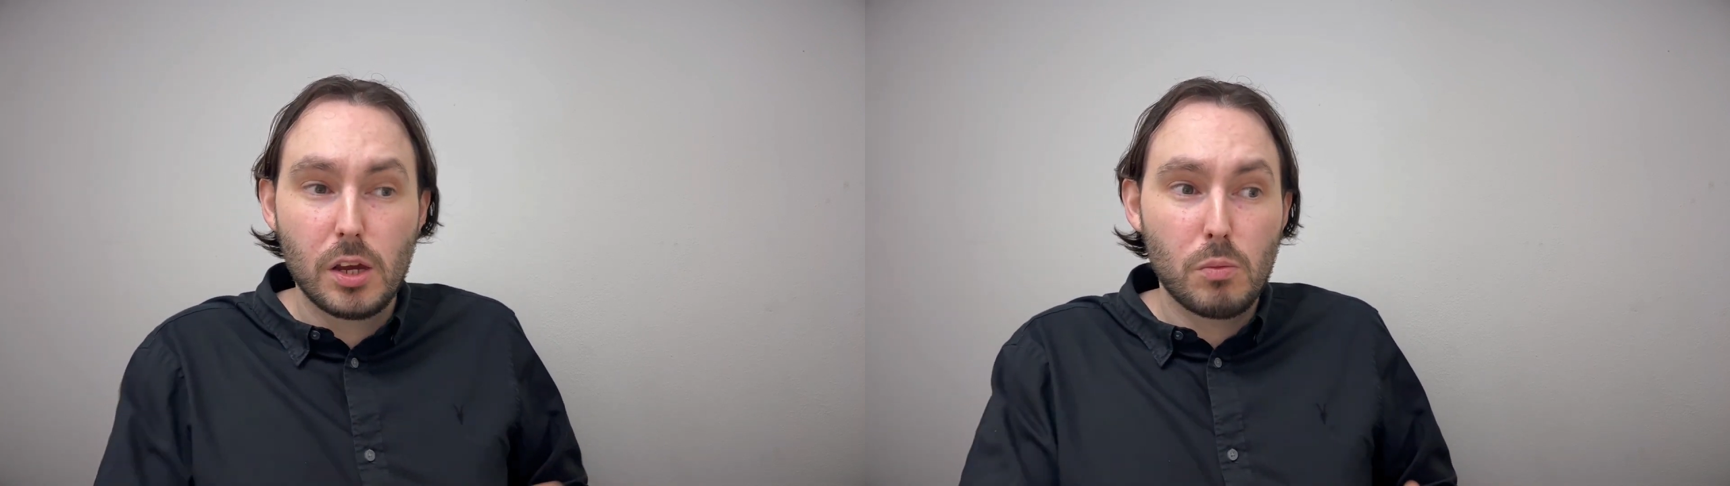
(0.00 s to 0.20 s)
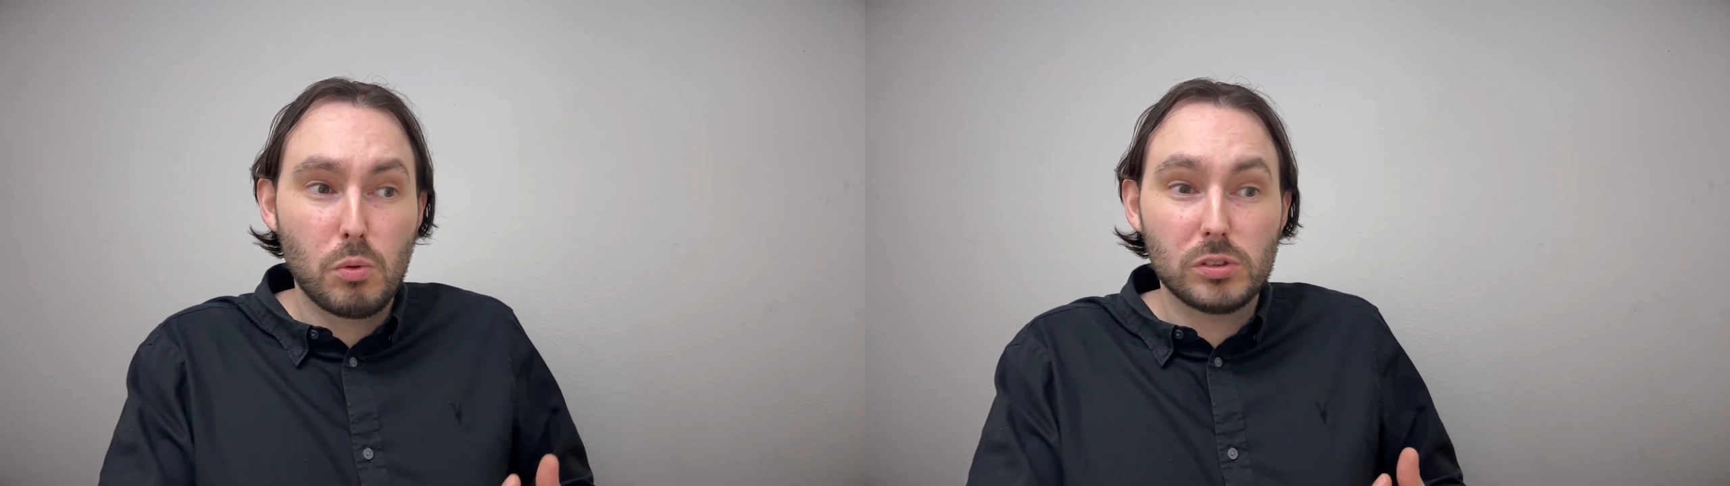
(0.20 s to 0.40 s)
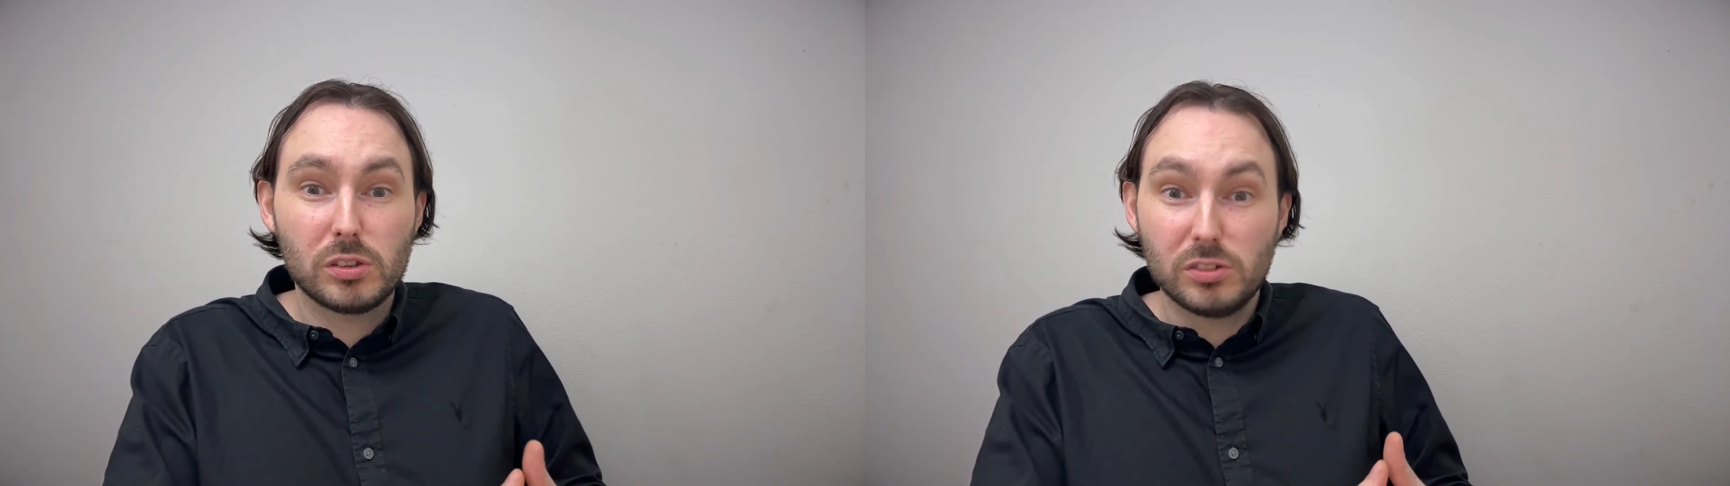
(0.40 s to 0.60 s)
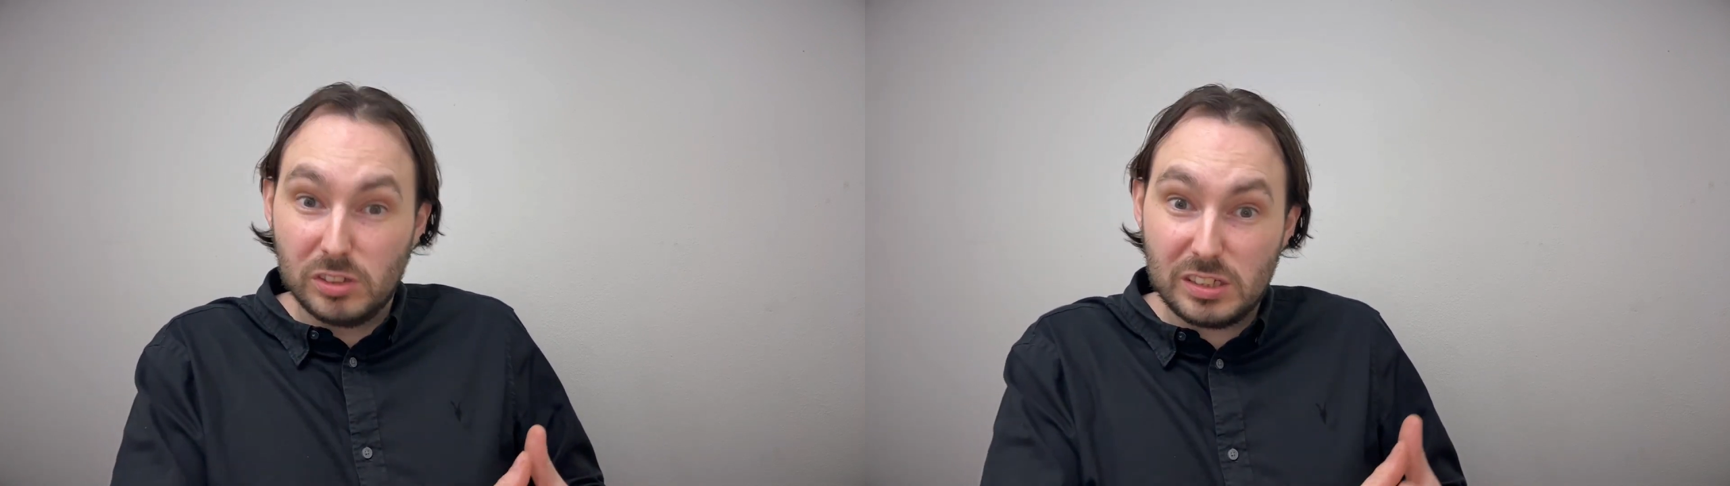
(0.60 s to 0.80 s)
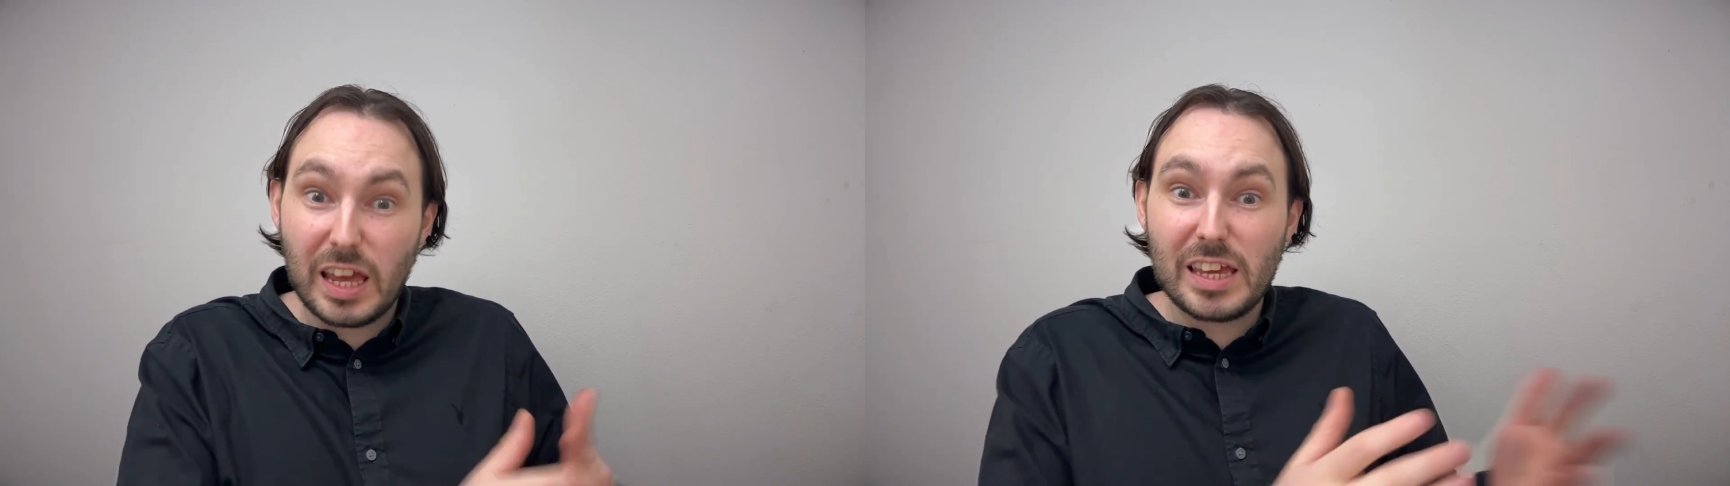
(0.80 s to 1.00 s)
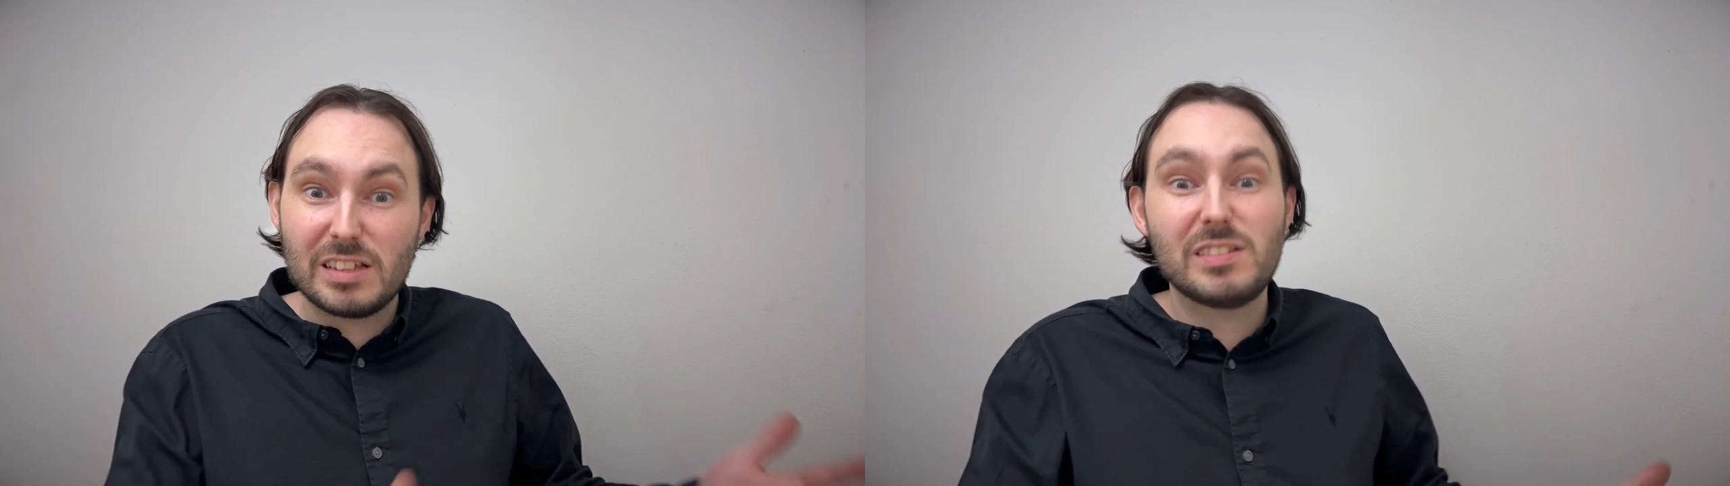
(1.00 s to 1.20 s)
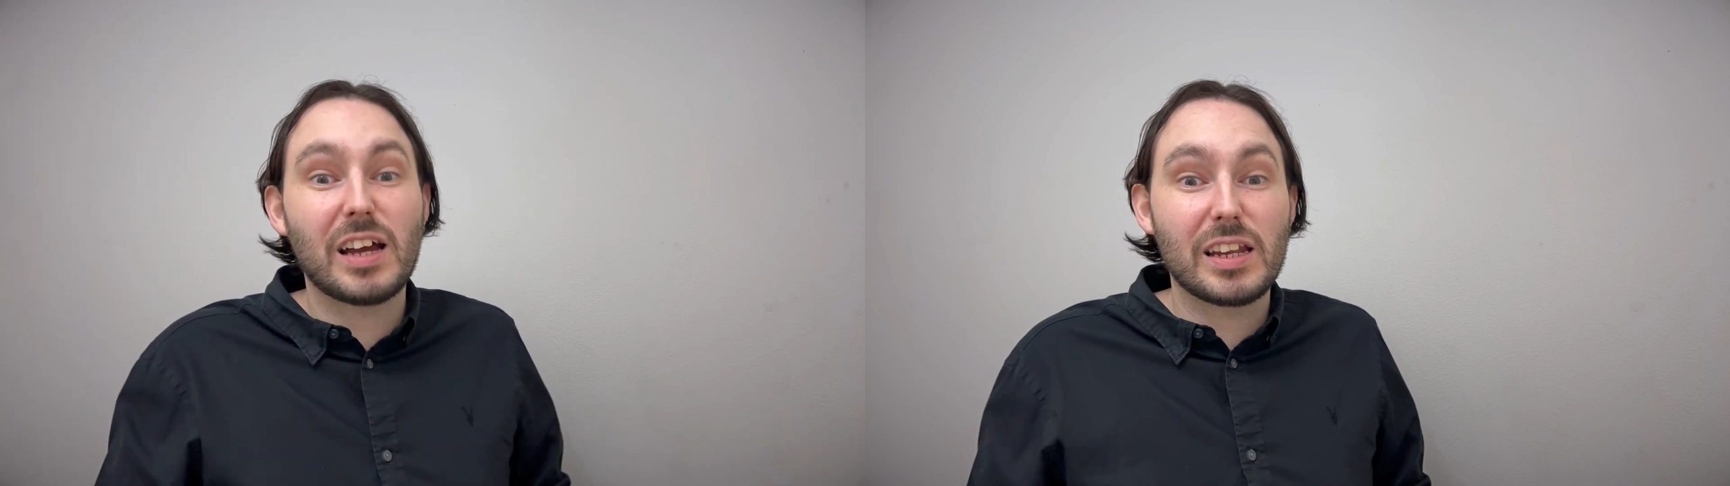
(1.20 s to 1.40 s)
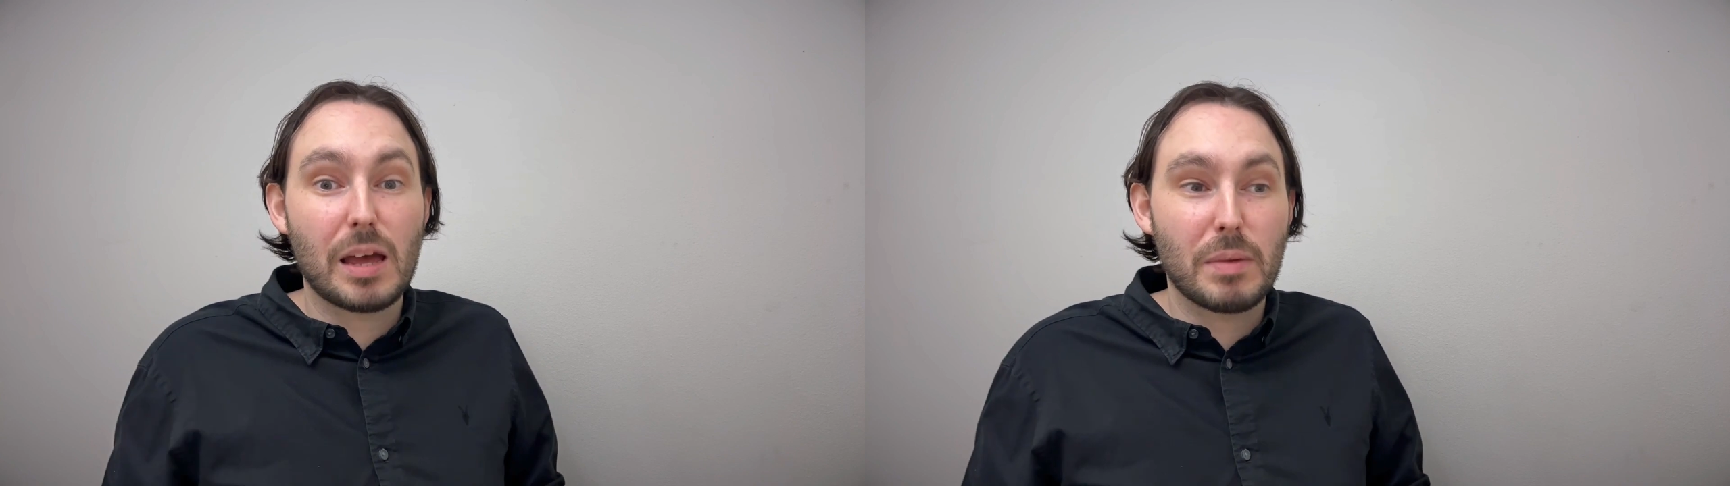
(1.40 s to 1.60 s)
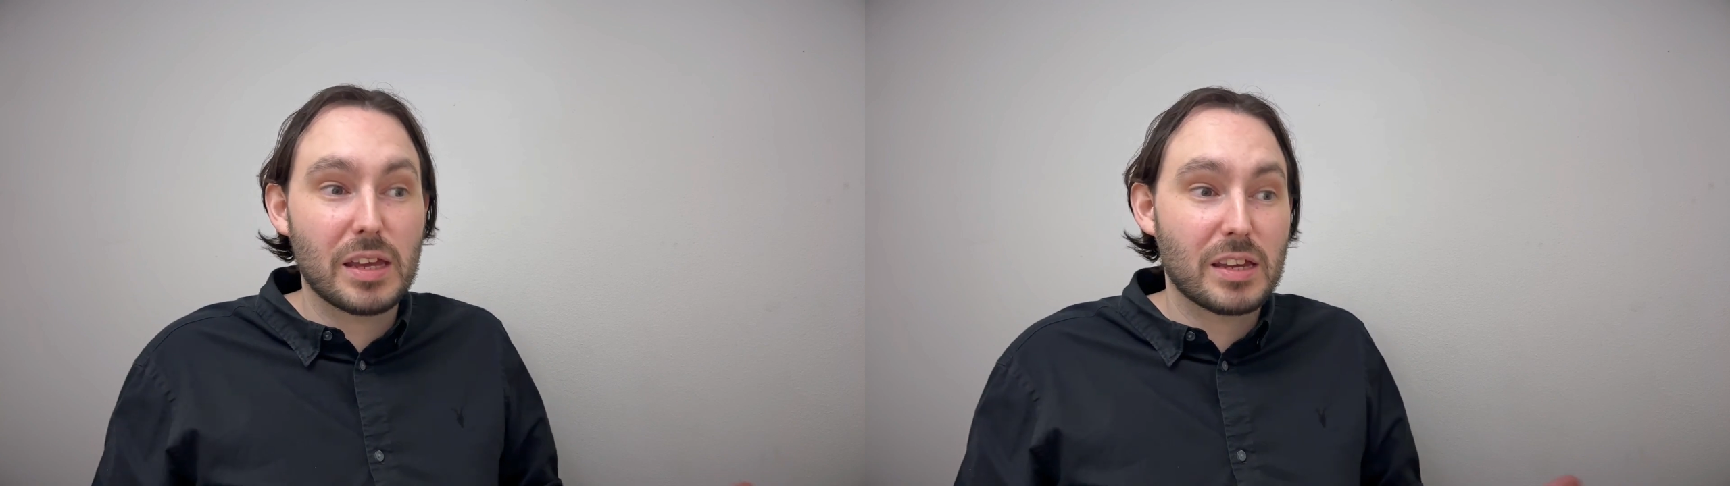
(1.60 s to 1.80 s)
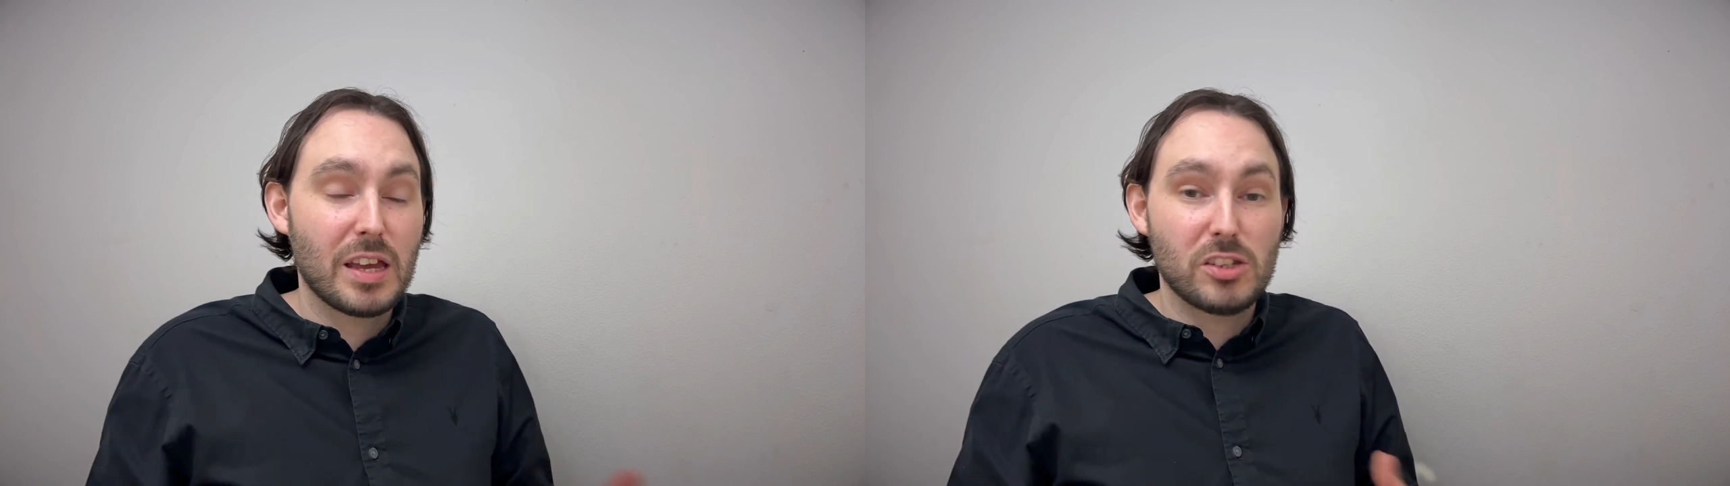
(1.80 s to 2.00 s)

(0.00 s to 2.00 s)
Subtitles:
well, the day is dynamic.